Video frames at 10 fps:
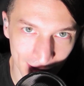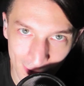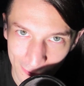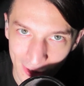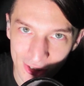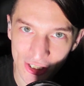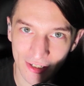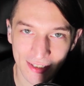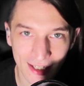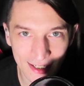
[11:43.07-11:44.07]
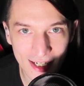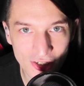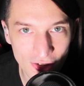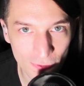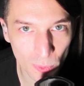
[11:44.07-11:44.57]
And don't forget to check out the
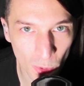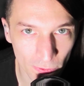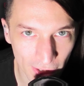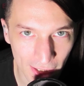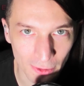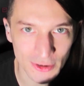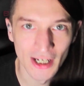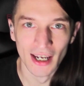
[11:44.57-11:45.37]
annotations for more videos.